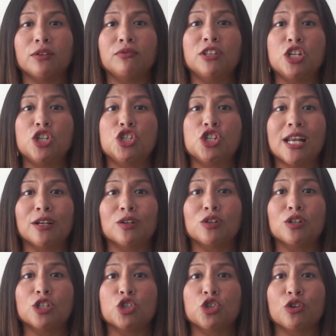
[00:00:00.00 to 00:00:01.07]
of the
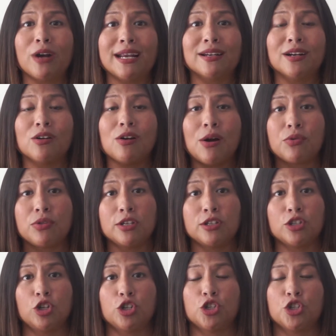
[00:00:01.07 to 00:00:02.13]
general trend around this
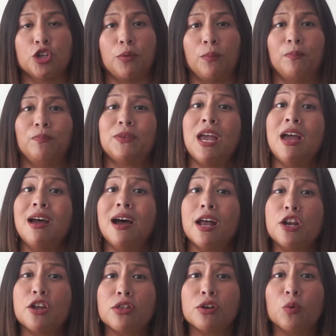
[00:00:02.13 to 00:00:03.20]
search term.
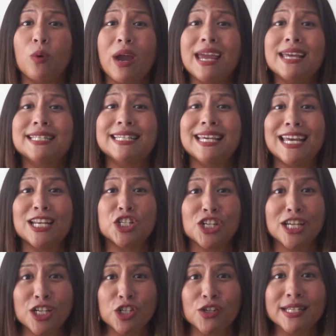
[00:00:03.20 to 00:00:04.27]
Another way to gauge
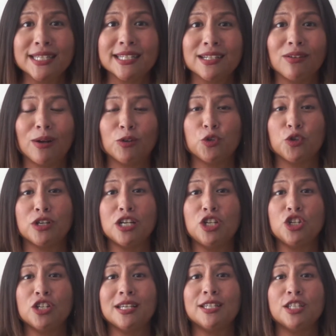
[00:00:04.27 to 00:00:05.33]
interest around your
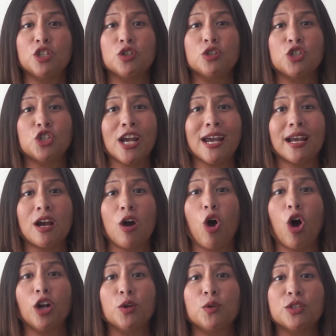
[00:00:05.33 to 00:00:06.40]
niche is to check
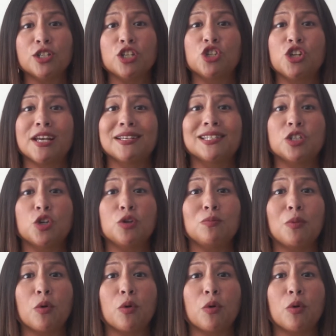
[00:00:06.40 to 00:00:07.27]
auto-suggest on